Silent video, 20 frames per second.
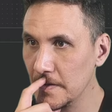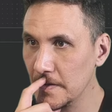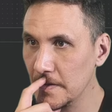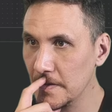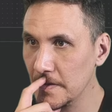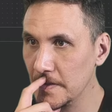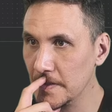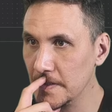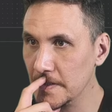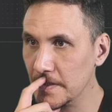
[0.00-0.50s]

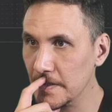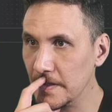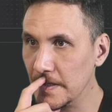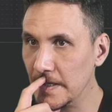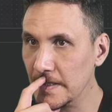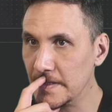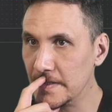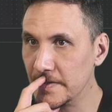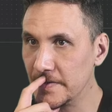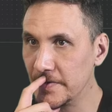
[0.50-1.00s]
So
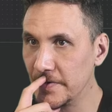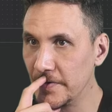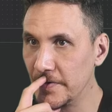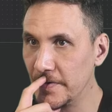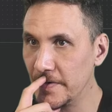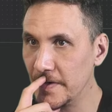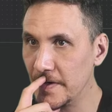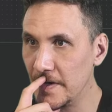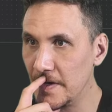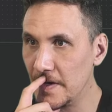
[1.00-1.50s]
let's go
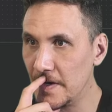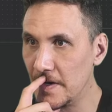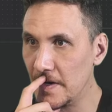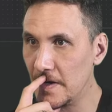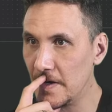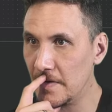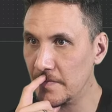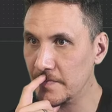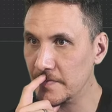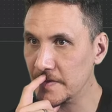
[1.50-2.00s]
and
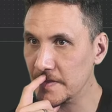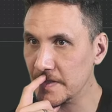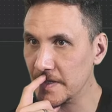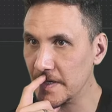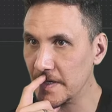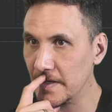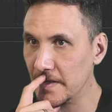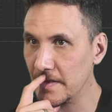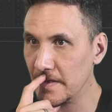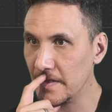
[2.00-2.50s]

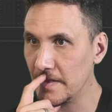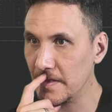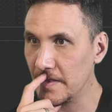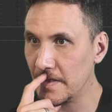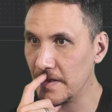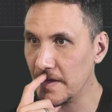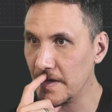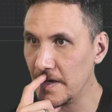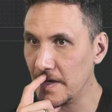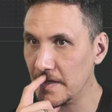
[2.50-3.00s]
update
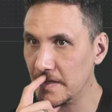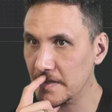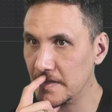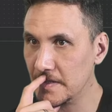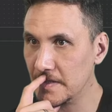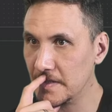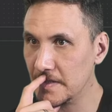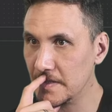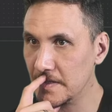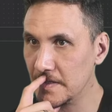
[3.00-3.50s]
that